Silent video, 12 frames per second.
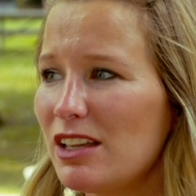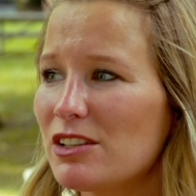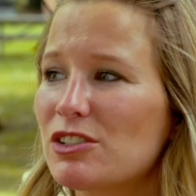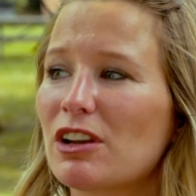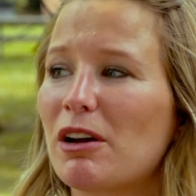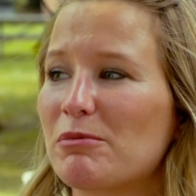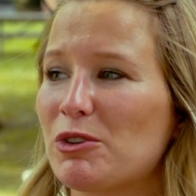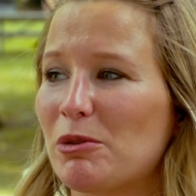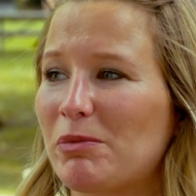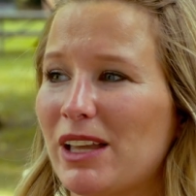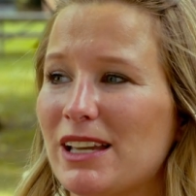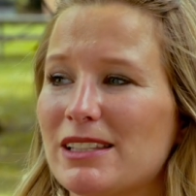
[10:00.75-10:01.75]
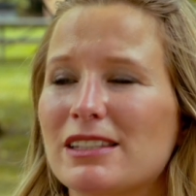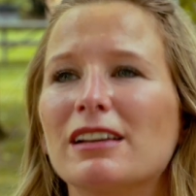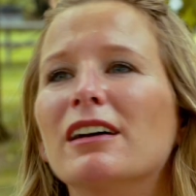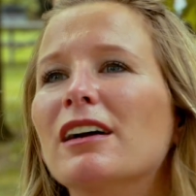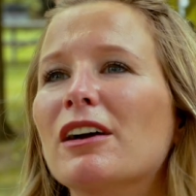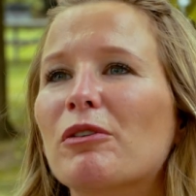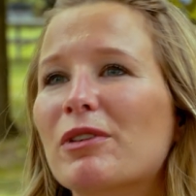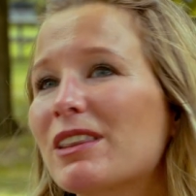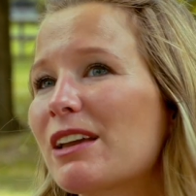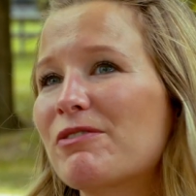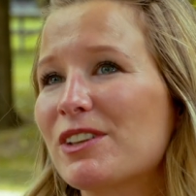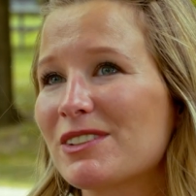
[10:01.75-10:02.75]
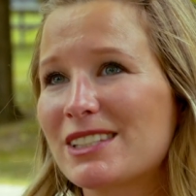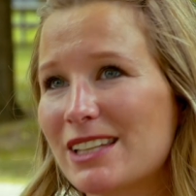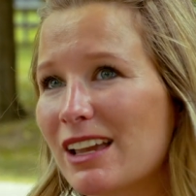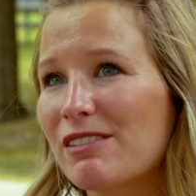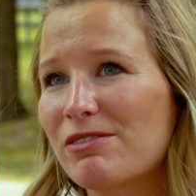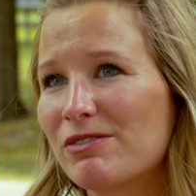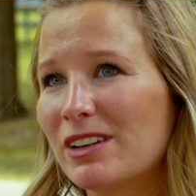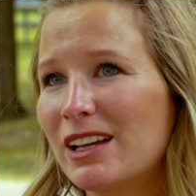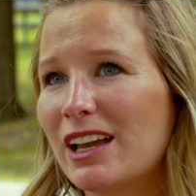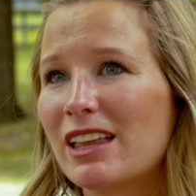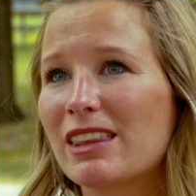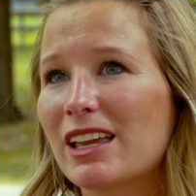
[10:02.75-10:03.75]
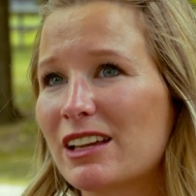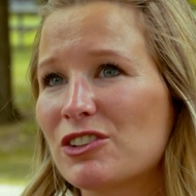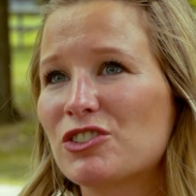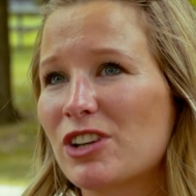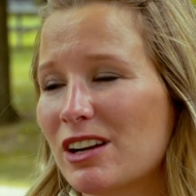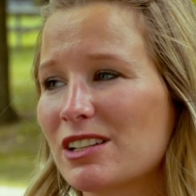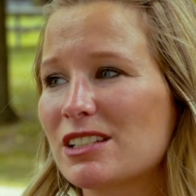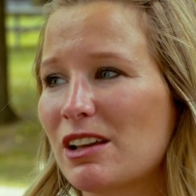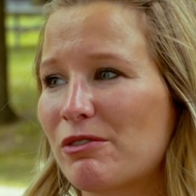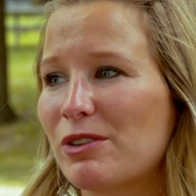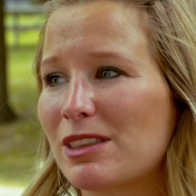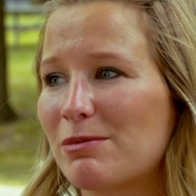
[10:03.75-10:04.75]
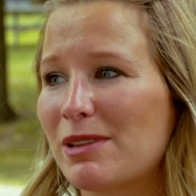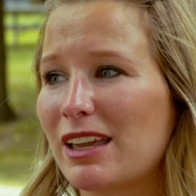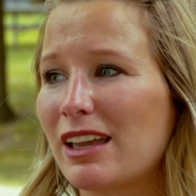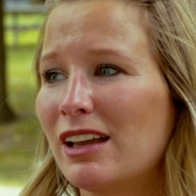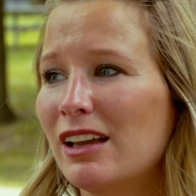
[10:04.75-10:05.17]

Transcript: to come to a place where they feel safe and they can share stuff with me